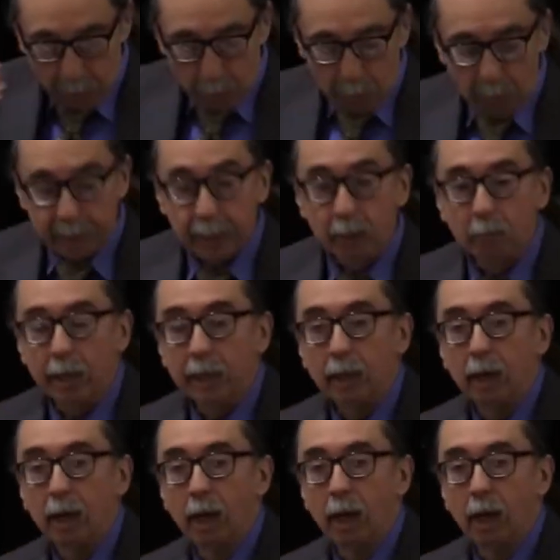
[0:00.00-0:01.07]
But
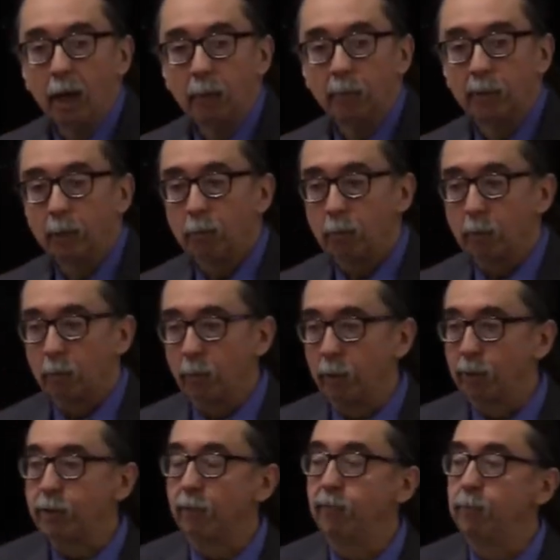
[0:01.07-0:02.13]
anyway, it
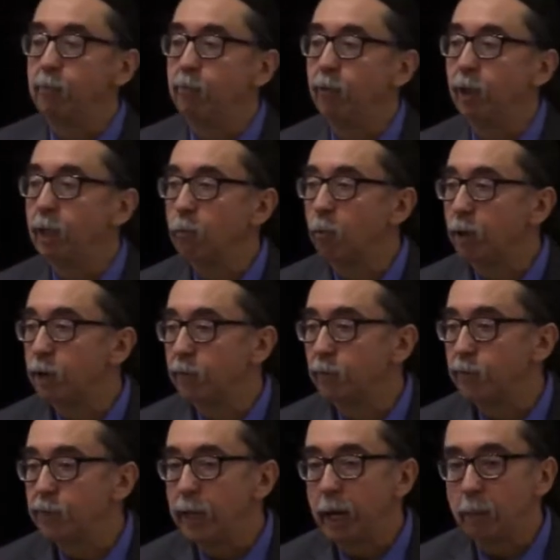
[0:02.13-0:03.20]
was a really
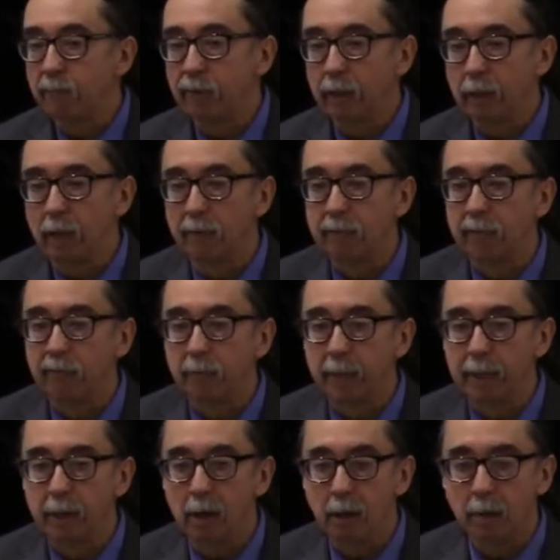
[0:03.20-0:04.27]
wonderful setup, very loving for
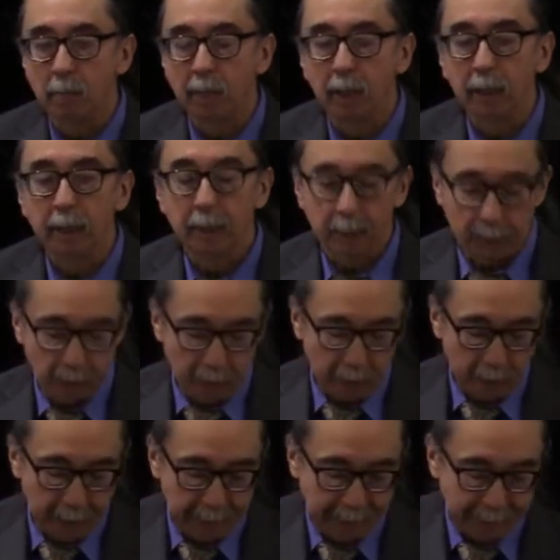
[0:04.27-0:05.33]
my daughter Millie.
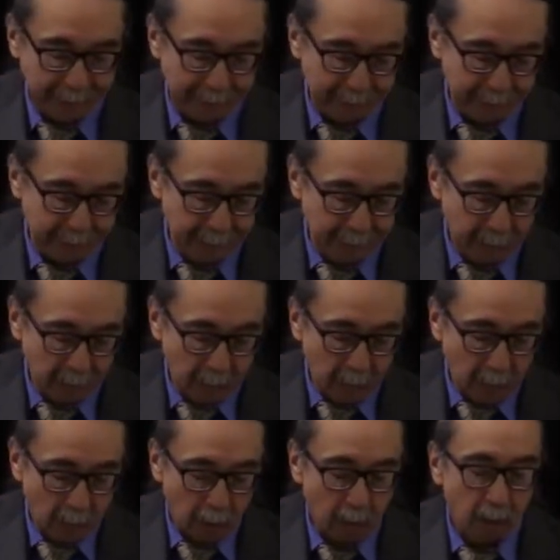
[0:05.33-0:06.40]
And then,
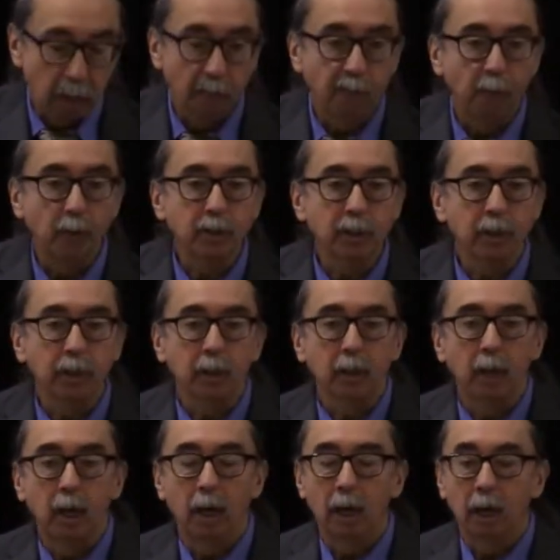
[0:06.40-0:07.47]

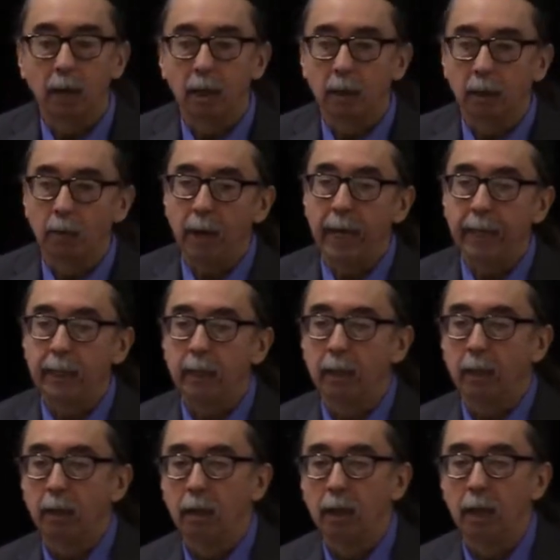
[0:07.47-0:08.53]
unfortunately, Granny
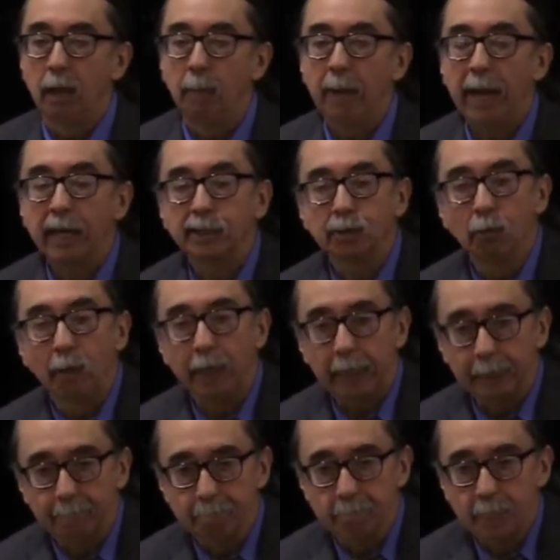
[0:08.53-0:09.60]
passed
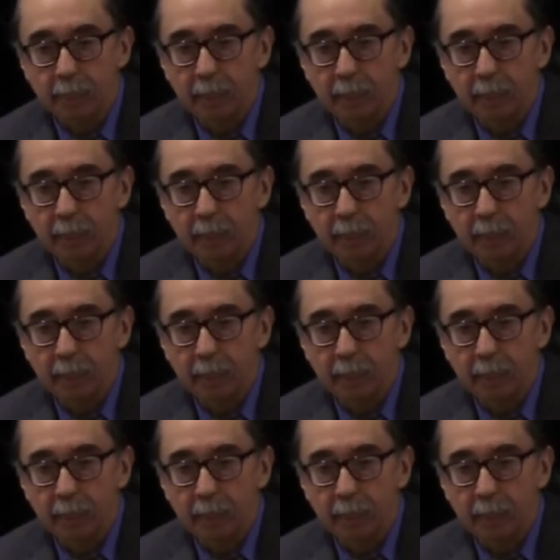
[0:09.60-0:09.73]
away.